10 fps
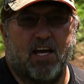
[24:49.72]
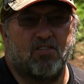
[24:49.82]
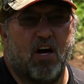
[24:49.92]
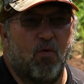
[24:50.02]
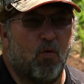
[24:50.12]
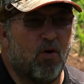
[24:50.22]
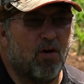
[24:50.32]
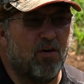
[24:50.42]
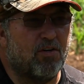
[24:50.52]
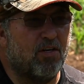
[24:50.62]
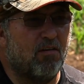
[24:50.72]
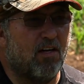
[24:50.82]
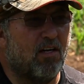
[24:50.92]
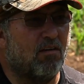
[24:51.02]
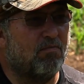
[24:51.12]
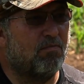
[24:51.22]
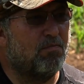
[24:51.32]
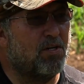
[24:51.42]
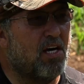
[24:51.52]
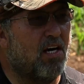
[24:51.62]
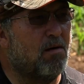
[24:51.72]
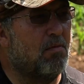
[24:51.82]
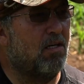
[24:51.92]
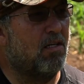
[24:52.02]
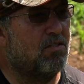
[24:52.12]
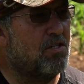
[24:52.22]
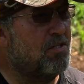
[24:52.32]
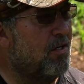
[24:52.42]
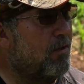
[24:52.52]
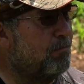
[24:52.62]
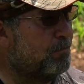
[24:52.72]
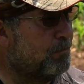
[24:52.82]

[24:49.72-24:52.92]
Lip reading: I saw 1 or 2 little potato bugs this year,